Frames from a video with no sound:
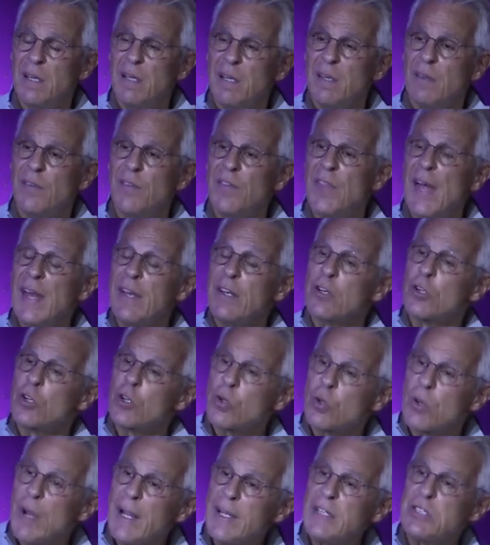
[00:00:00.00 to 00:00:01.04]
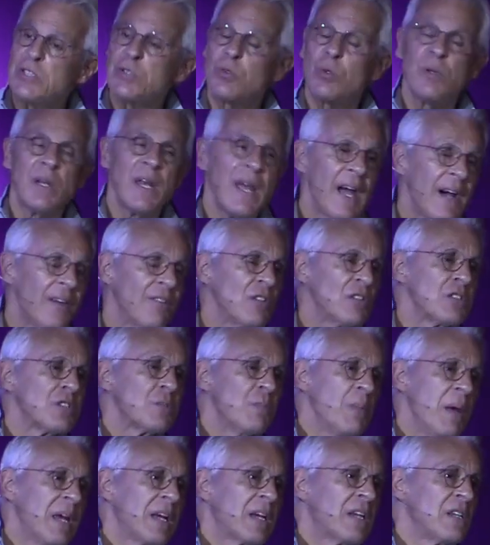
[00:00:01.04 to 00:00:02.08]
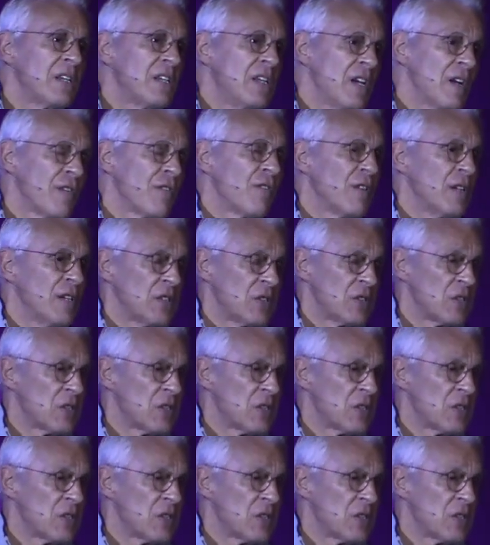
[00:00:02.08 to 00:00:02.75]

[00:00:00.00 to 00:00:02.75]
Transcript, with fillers: that Christ would have us make a difference.